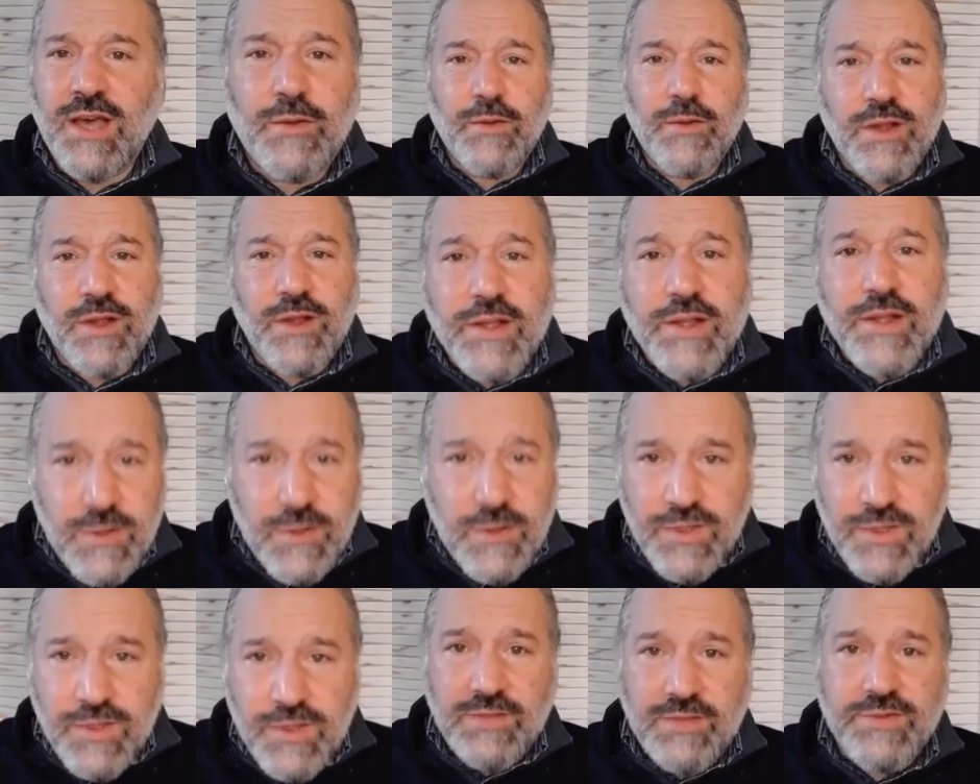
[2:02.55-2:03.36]
I would
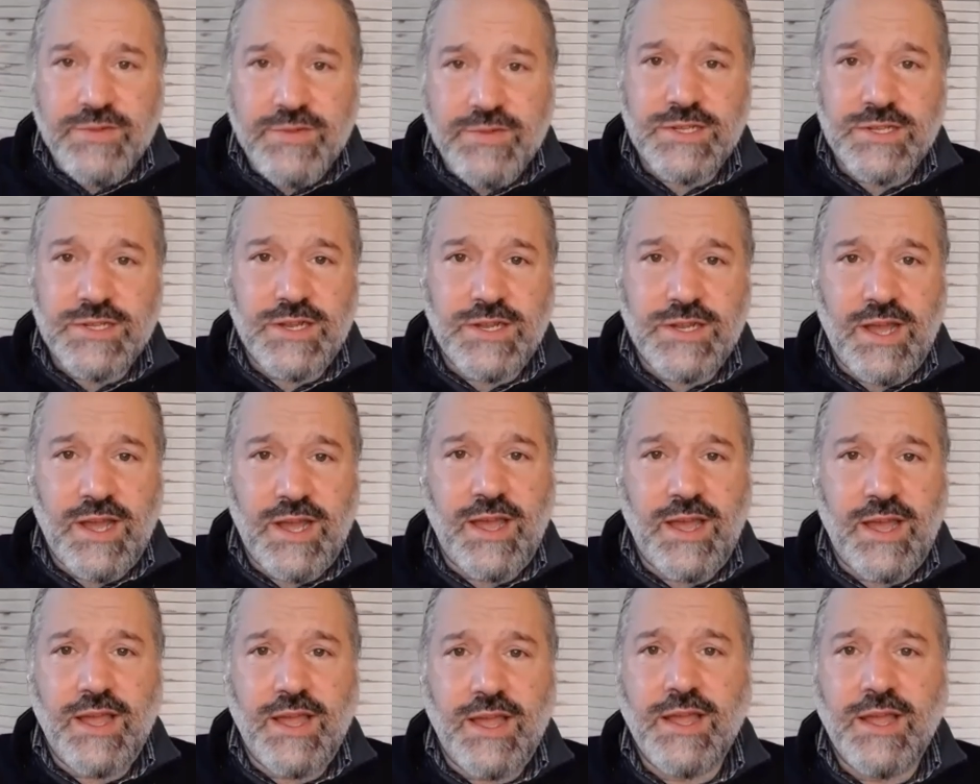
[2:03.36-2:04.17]
argue that even
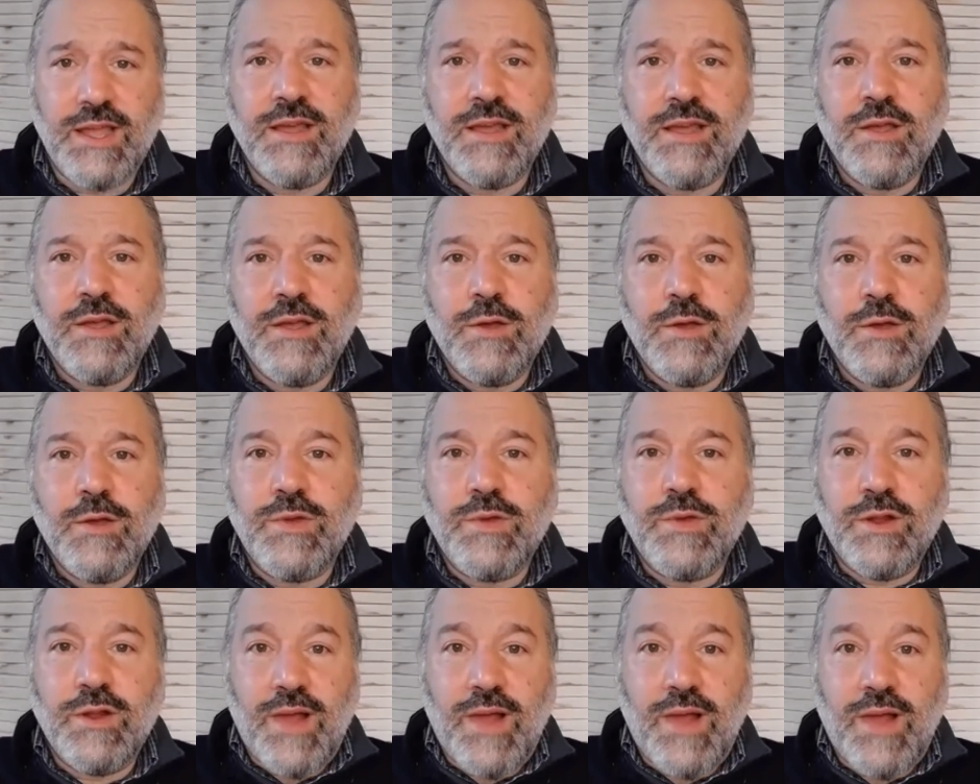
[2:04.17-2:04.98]
today,
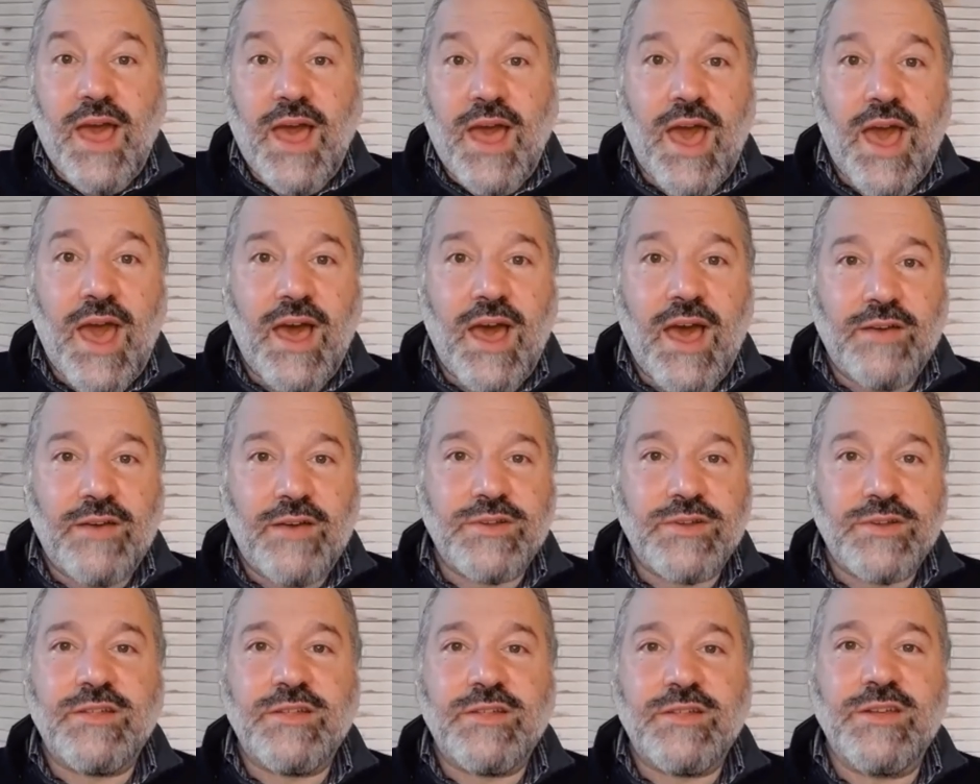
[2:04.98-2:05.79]
we don't
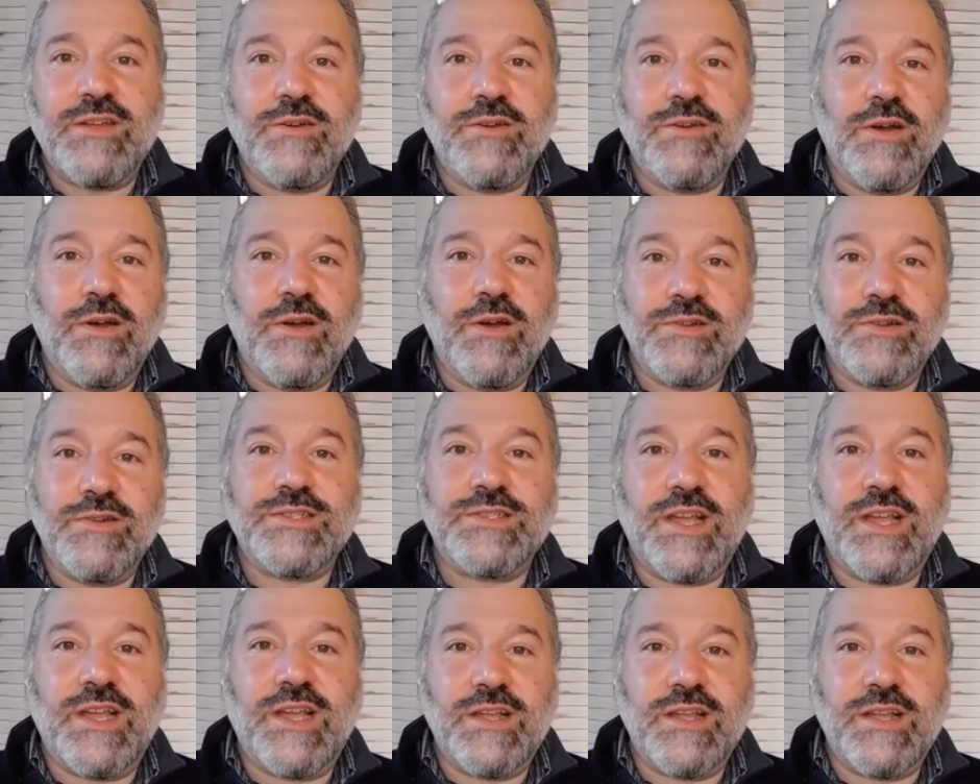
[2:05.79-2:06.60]
have a clear
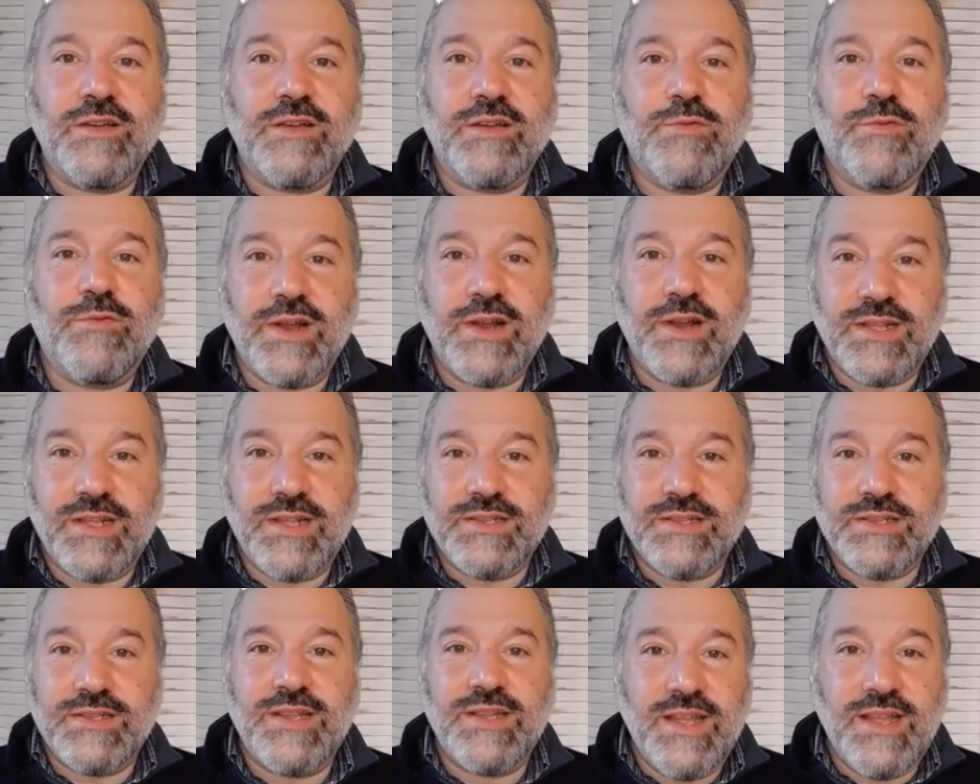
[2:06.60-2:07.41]
understanding of what
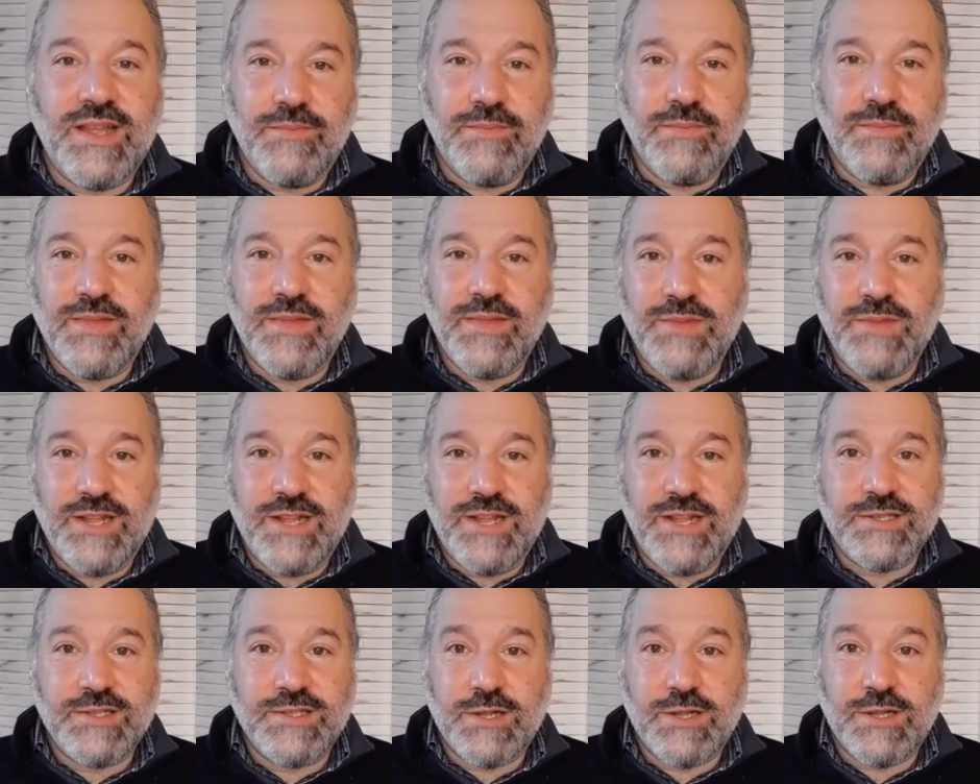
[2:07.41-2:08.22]
it
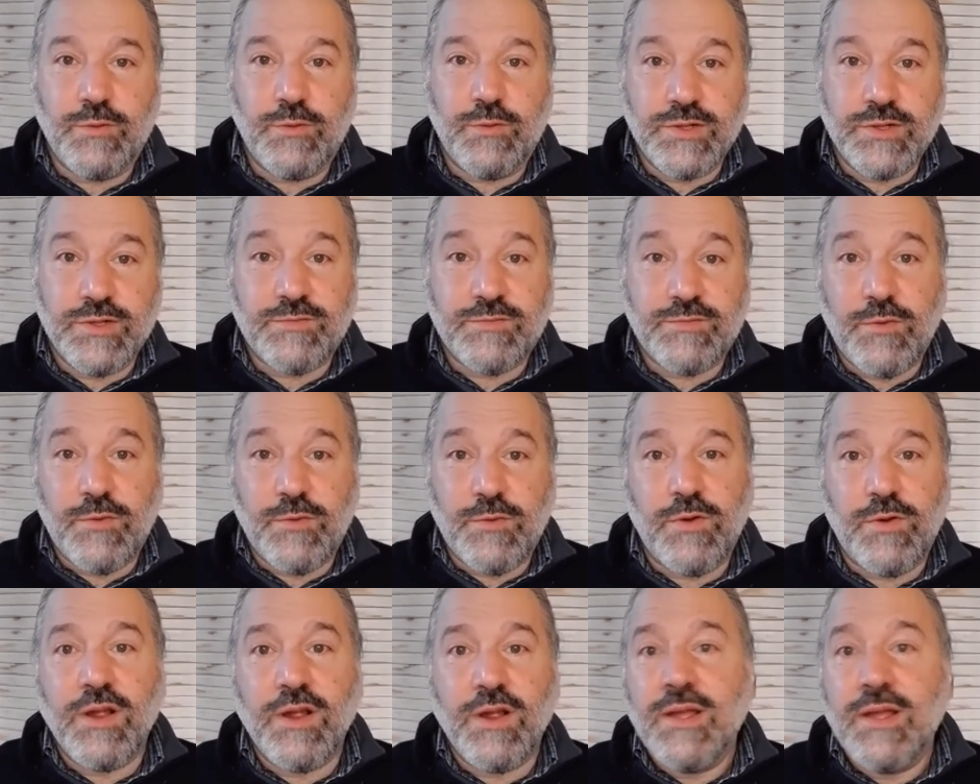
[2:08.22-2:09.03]
means and who it's
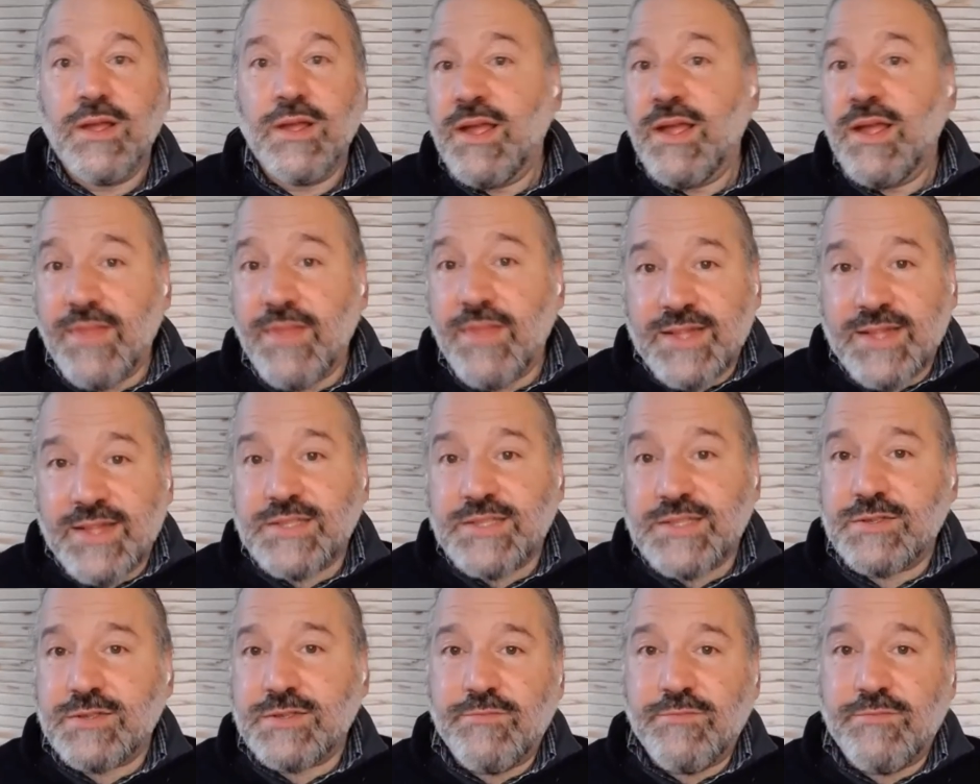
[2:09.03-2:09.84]
for. And
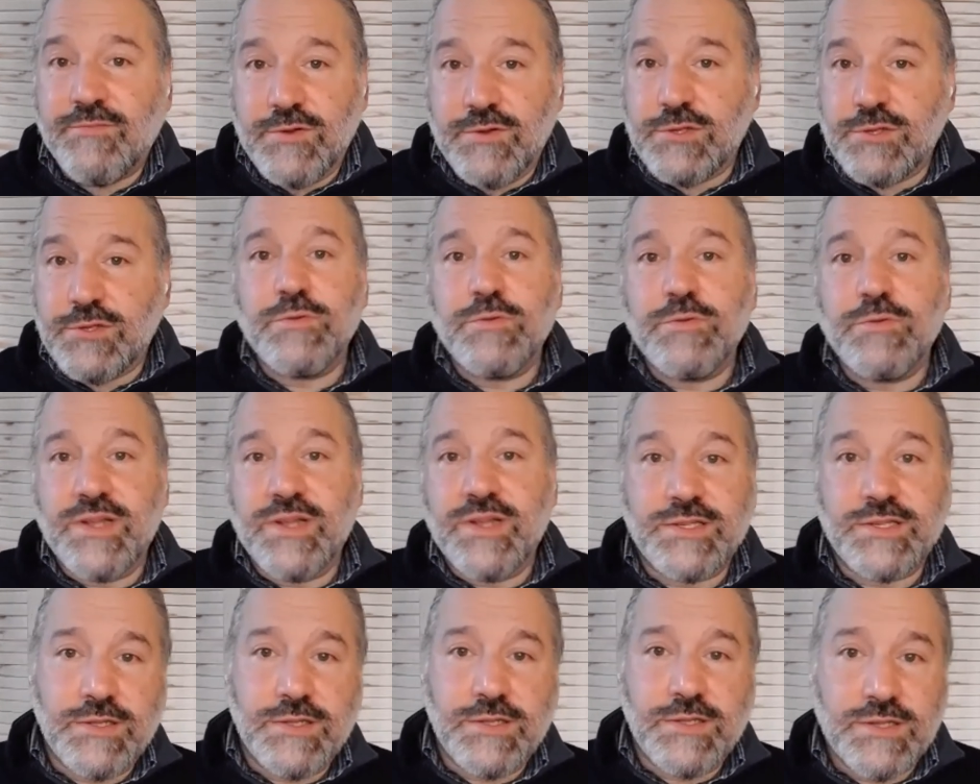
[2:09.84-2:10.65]
that's for two
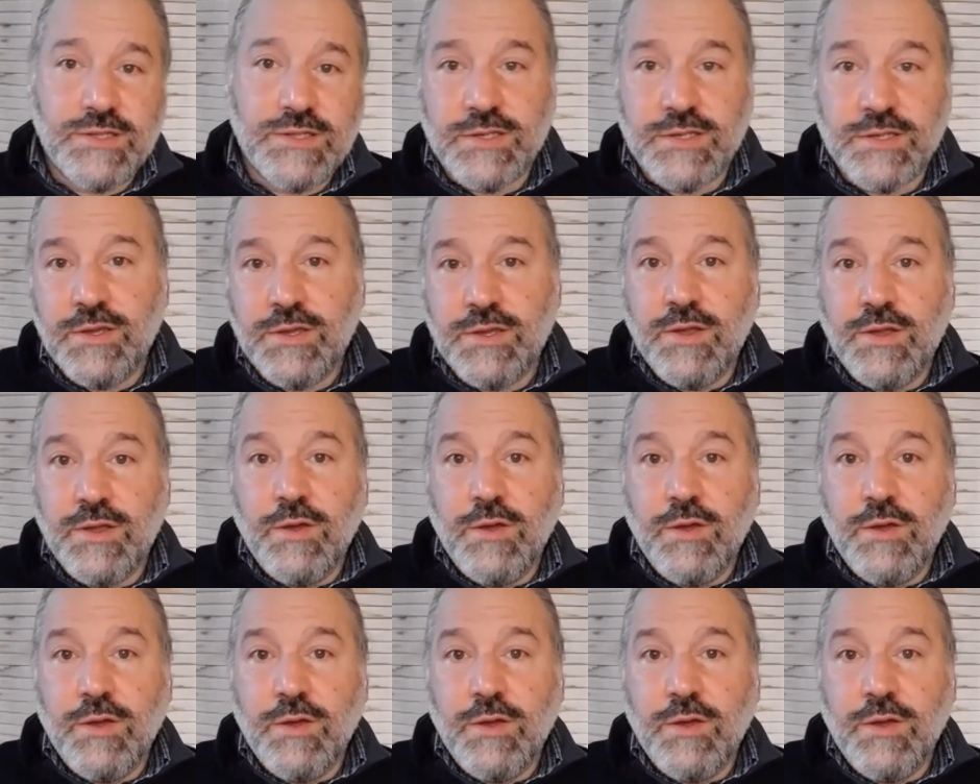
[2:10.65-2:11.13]
reasons.